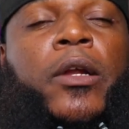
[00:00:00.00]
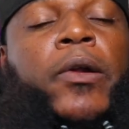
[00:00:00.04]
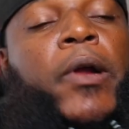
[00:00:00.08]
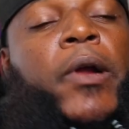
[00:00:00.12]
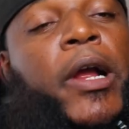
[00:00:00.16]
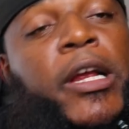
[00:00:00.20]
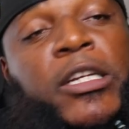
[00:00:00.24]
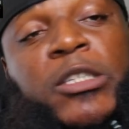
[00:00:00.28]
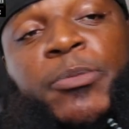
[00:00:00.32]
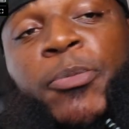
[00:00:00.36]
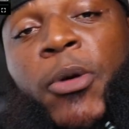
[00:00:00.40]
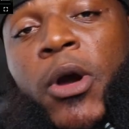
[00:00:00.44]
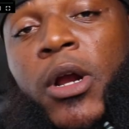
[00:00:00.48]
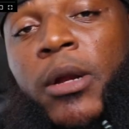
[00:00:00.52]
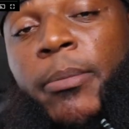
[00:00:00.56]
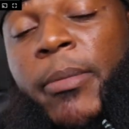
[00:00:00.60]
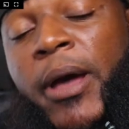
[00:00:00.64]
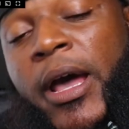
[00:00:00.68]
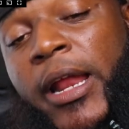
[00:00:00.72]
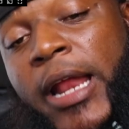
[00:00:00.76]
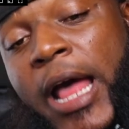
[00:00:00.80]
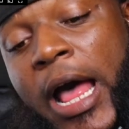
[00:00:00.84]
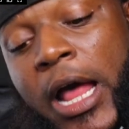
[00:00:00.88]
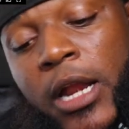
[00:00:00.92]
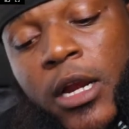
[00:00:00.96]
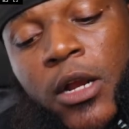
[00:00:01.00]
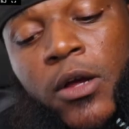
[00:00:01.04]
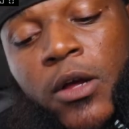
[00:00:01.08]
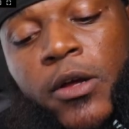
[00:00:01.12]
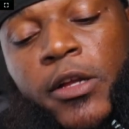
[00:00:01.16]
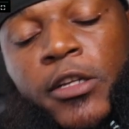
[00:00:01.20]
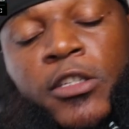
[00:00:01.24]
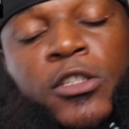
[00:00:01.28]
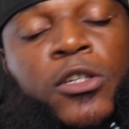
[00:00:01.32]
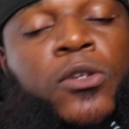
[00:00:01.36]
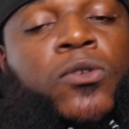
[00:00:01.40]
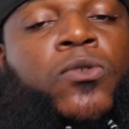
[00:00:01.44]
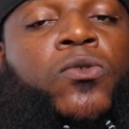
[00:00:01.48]
Crazy part about it, I know
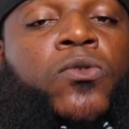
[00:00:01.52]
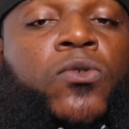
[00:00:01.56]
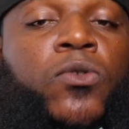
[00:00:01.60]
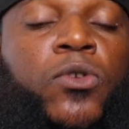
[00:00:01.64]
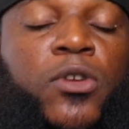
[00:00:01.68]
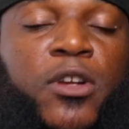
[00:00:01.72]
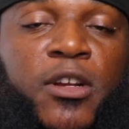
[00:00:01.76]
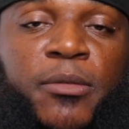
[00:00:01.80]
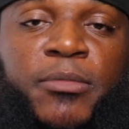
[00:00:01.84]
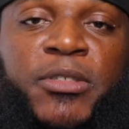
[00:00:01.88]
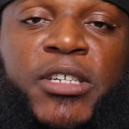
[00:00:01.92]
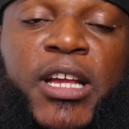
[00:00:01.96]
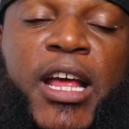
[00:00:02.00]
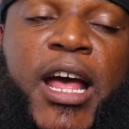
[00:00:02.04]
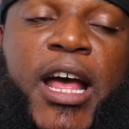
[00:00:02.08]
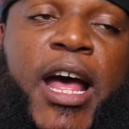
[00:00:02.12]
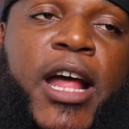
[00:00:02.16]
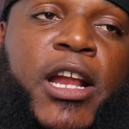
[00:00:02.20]
it too. You know what I'm saying?